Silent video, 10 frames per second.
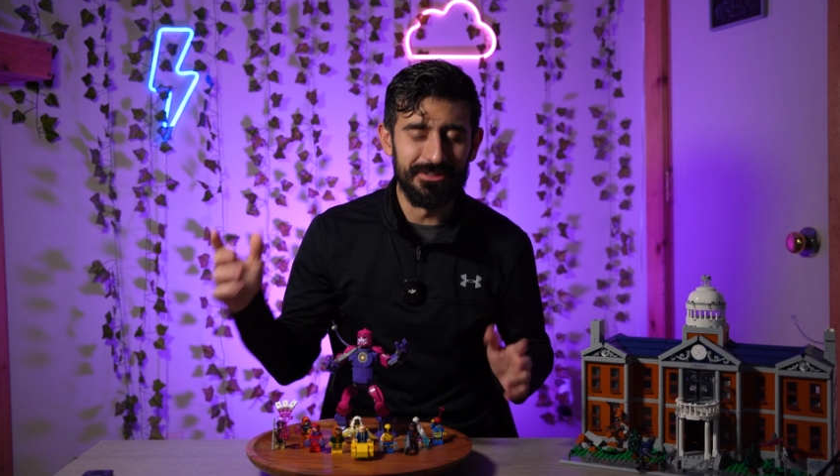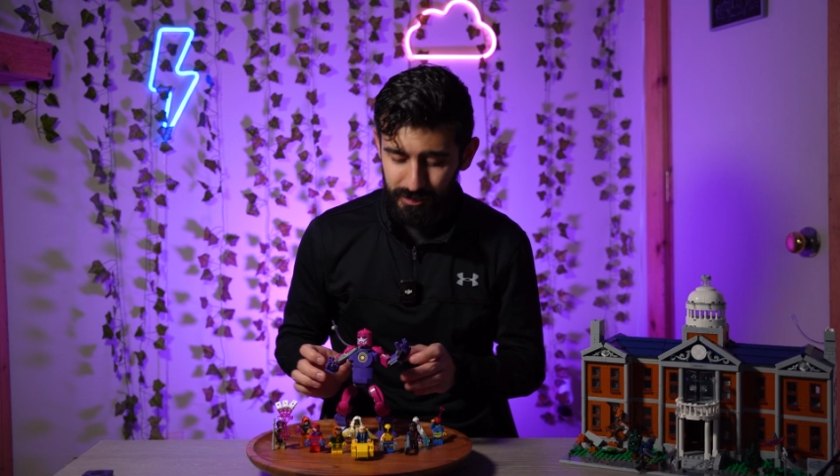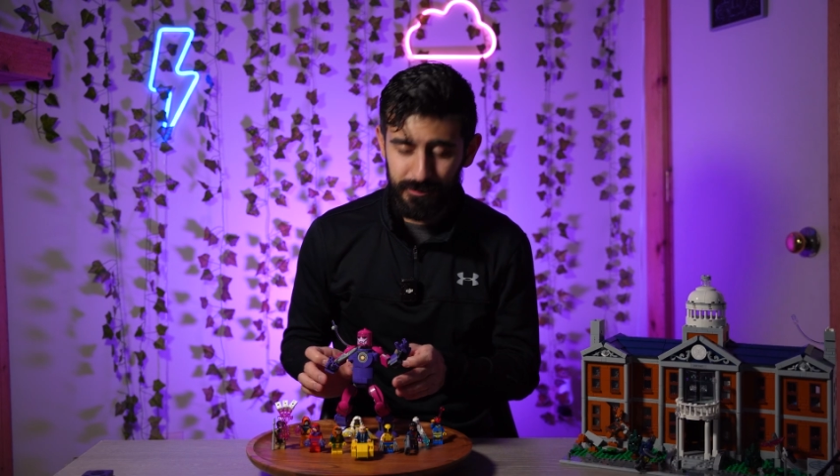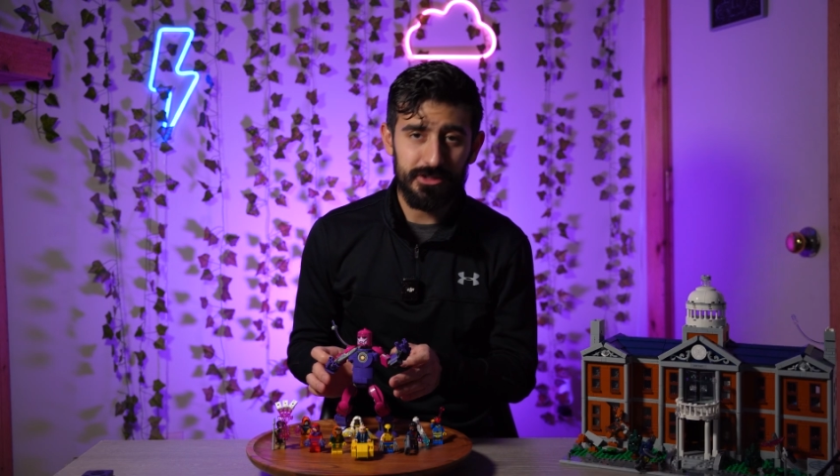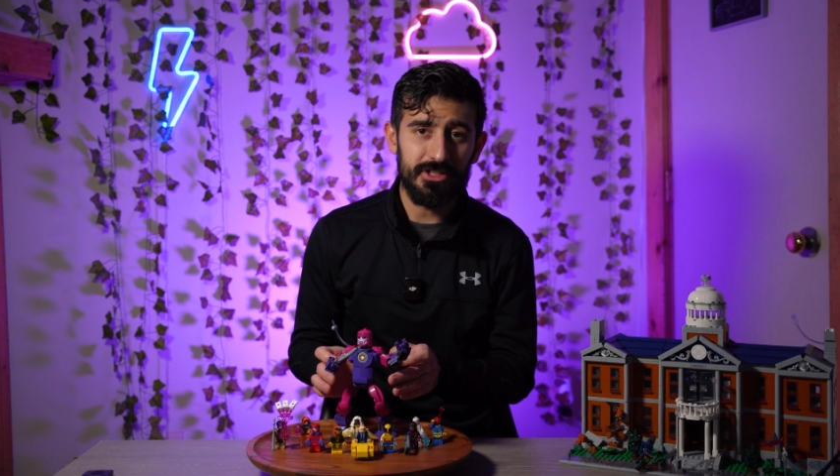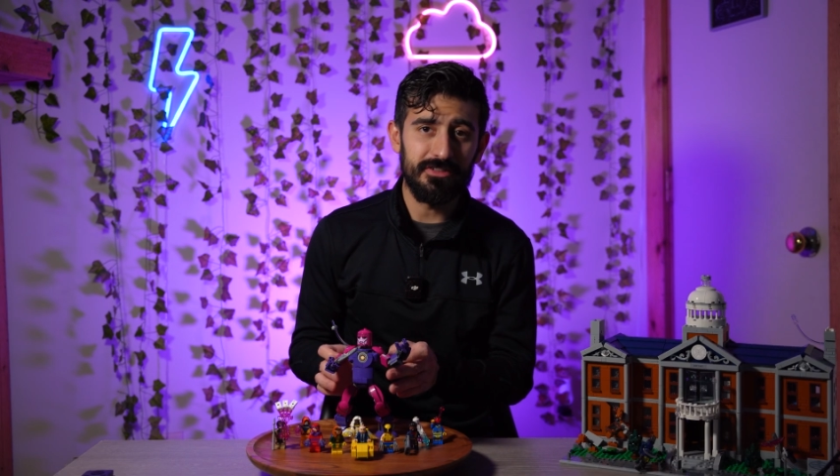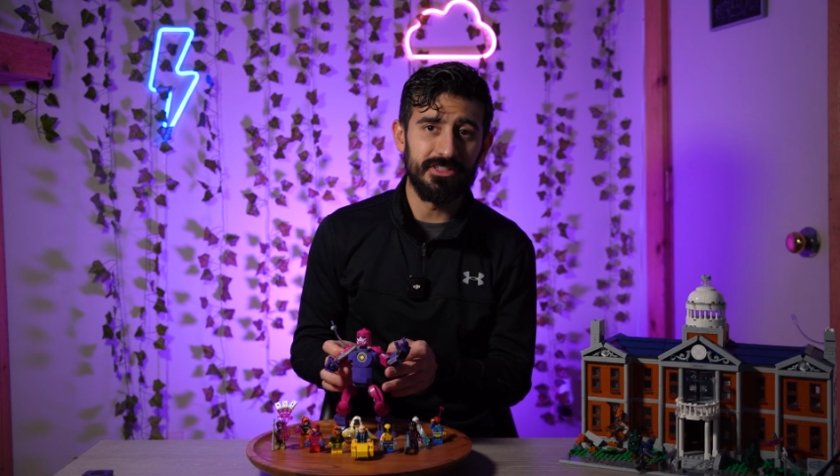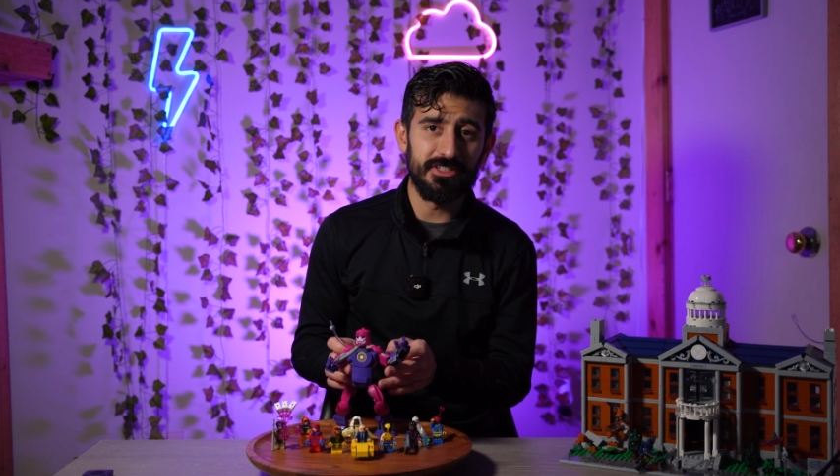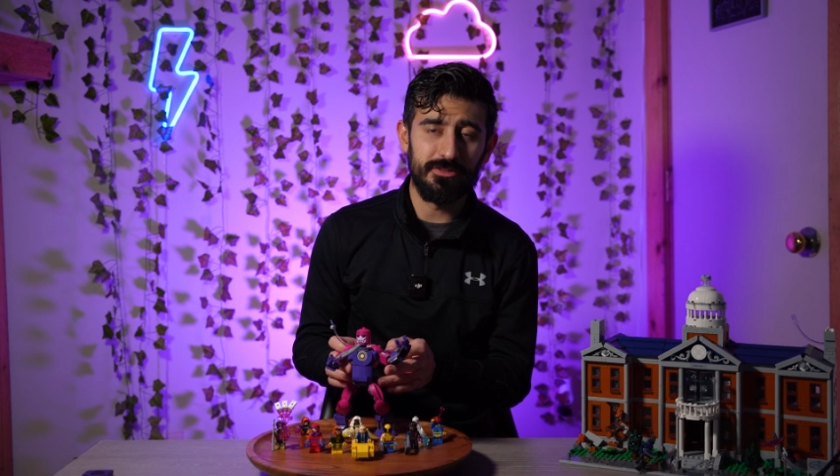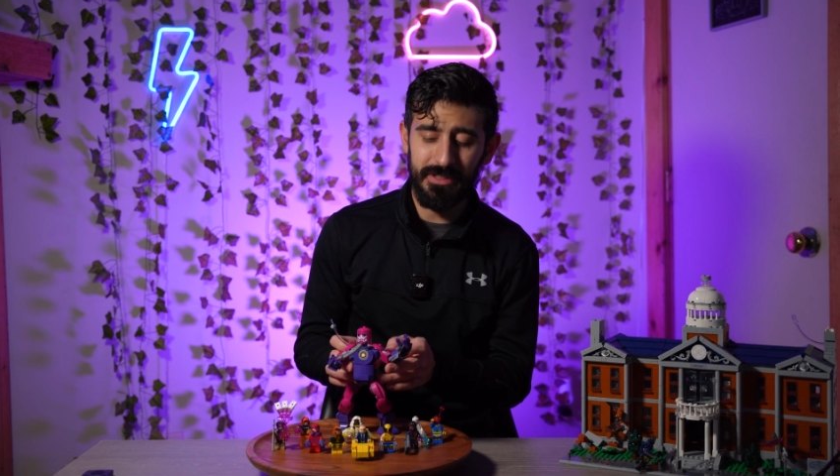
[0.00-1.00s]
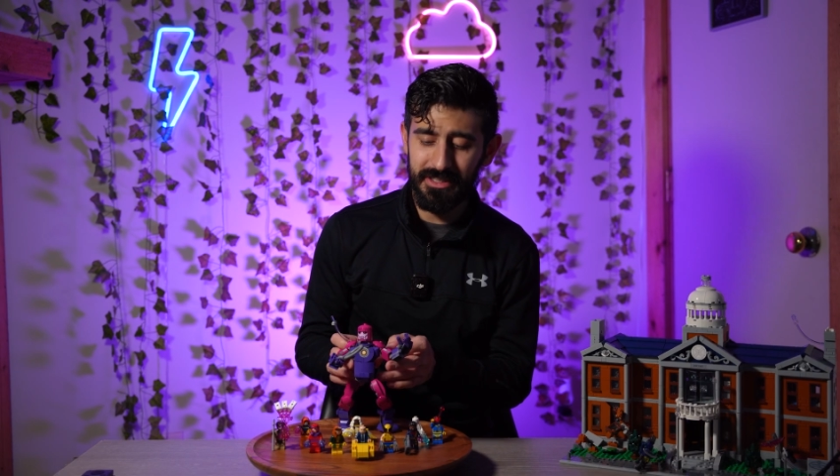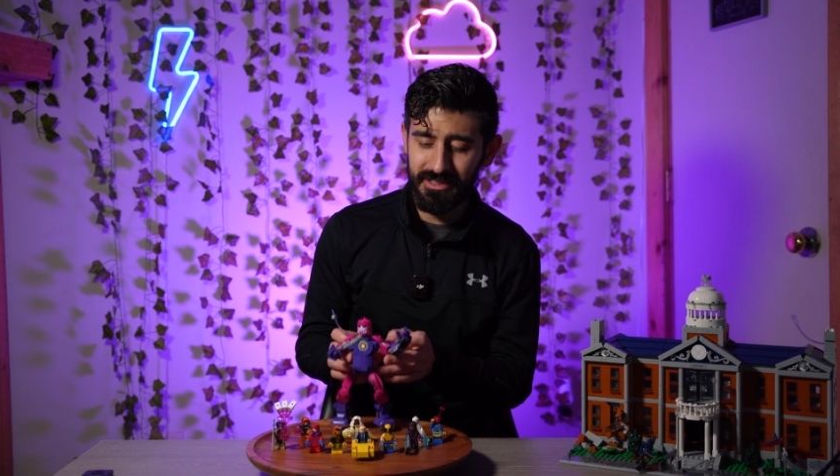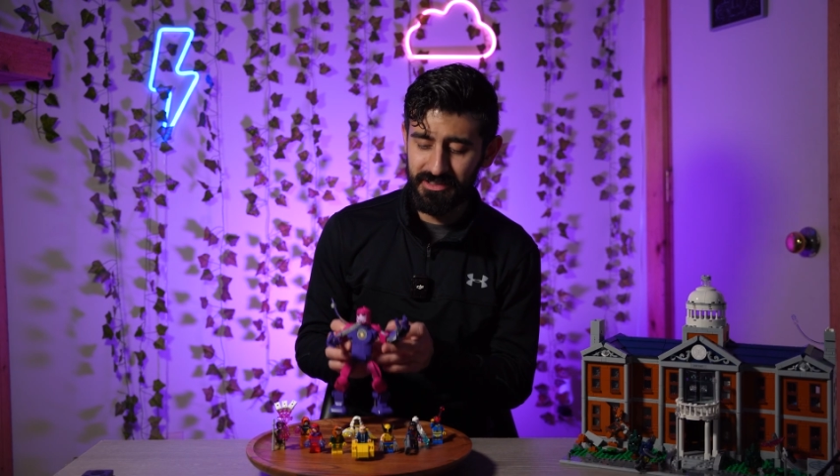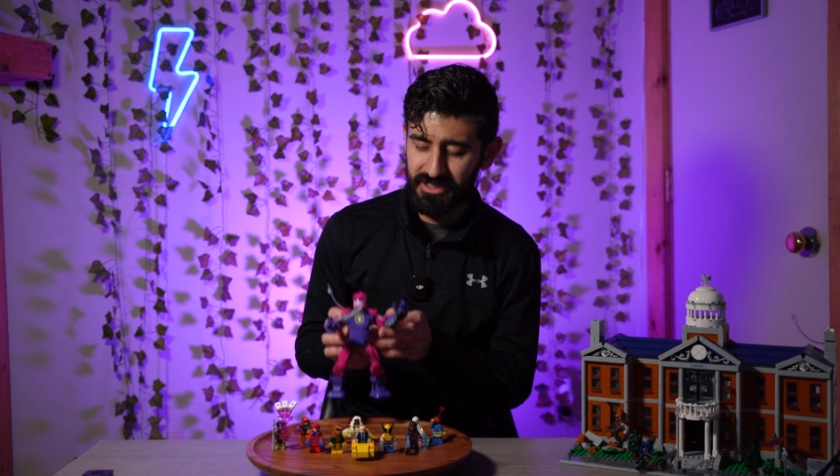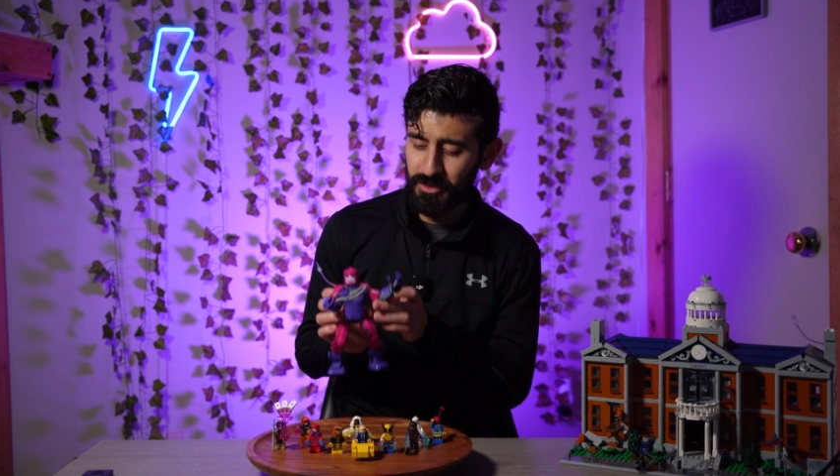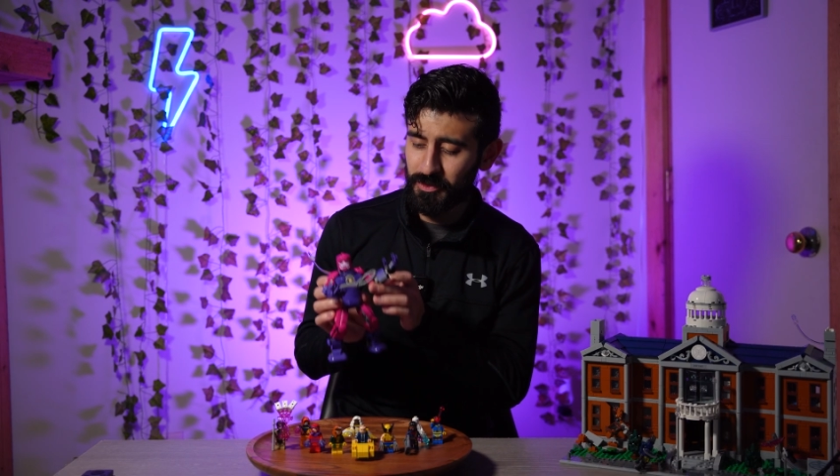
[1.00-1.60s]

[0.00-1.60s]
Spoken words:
So first off, since he's big and he's here,